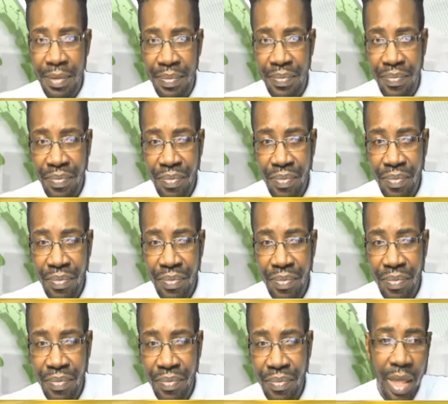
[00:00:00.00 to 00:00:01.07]
there was
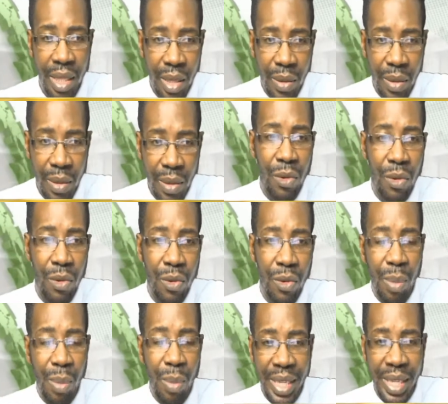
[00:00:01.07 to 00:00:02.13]
a robbery in
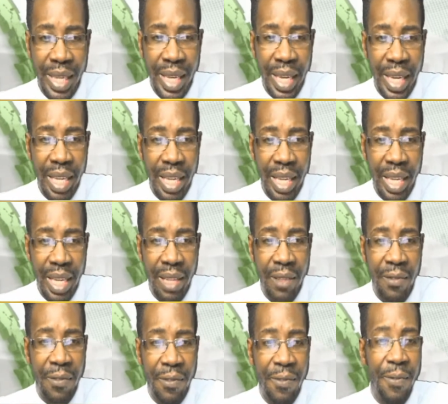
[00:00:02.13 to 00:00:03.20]
front of the
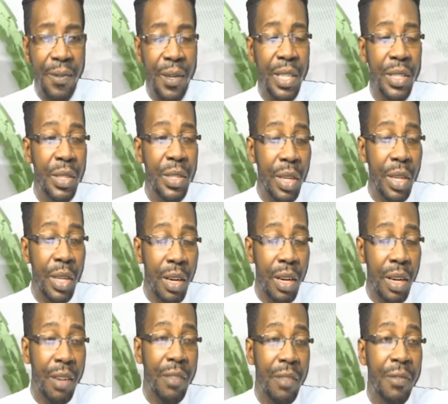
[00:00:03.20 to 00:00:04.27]
U.S. Embassy in
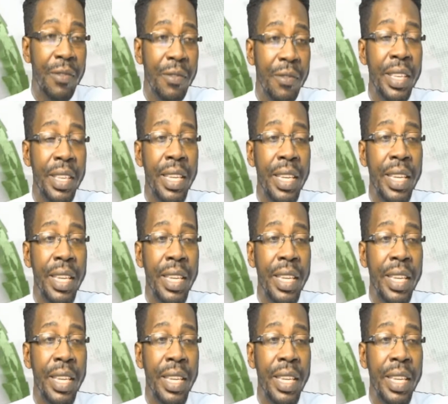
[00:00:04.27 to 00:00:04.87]
Guyana here.